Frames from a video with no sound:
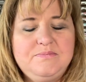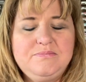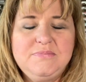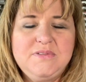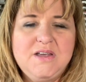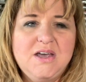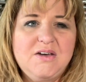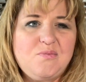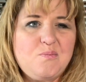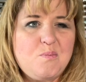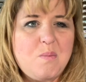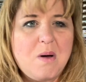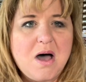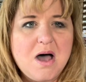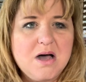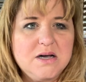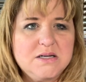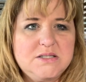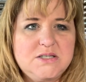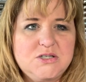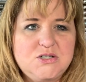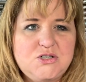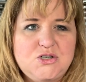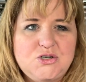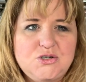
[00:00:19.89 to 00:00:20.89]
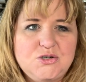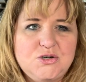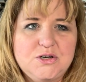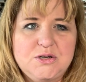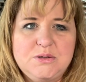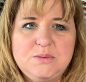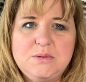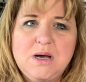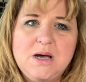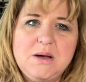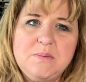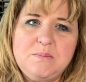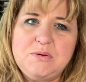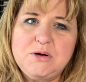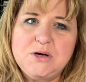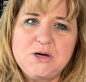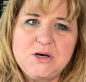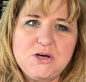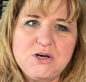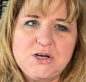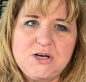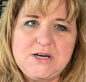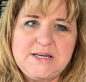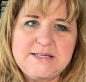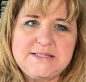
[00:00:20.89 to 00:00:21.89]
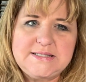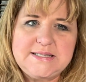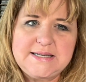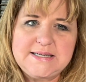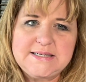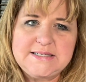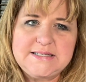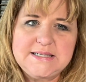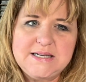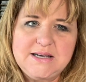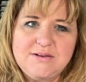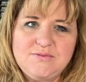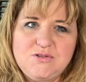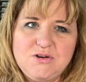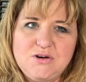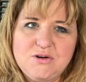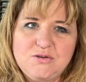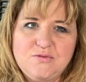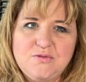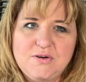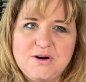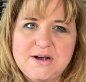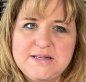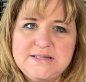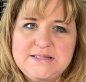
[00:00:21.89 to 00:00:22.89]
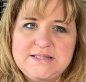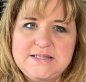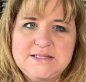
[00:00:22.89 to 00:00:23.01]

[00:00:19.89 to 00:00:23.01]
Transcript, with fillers: gift box that you could uh, put goodies in to give to your friends.